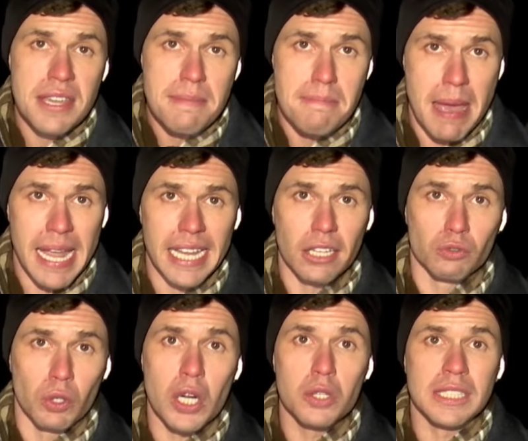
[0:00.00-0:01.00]
the main
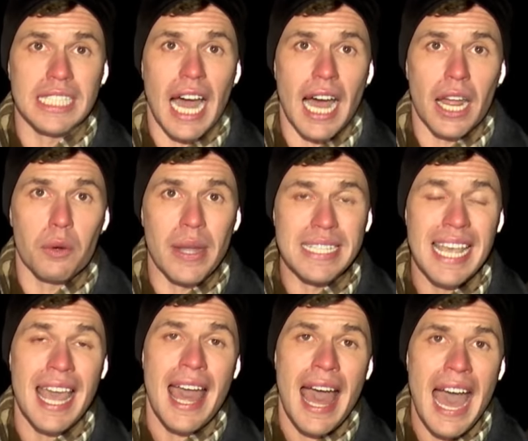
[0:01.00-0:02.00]
roads and highways
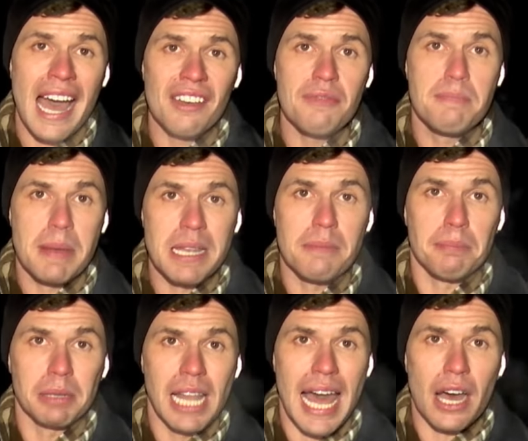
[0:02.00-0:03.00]
have been
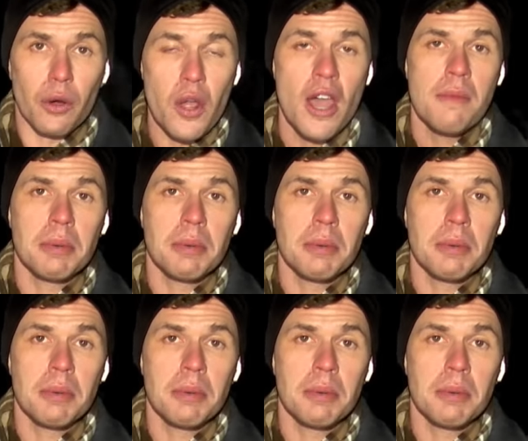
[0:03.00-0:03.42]
plowed,